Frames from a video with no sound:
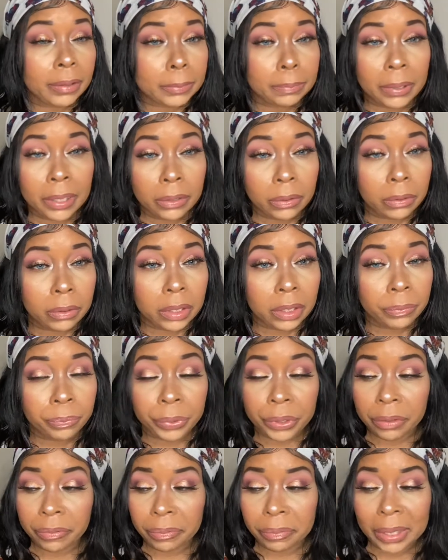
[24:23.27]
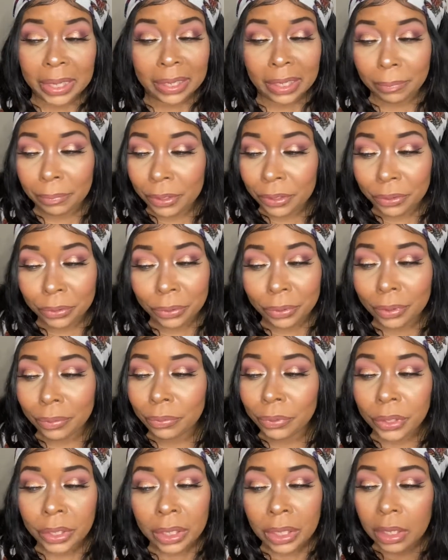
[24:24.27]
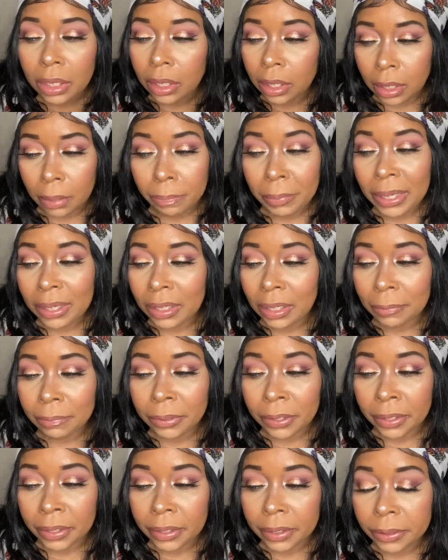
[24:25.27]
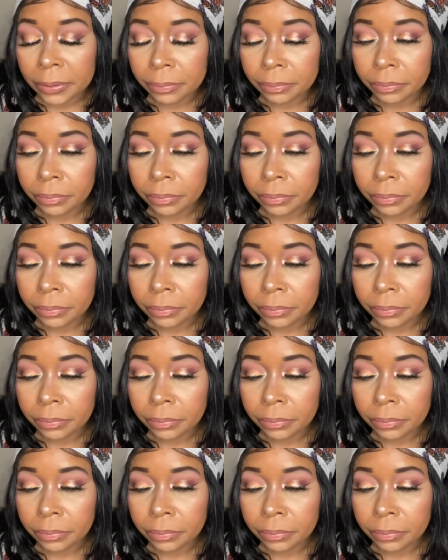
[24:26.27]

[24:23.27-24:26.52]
I'm like, let me do a makeup look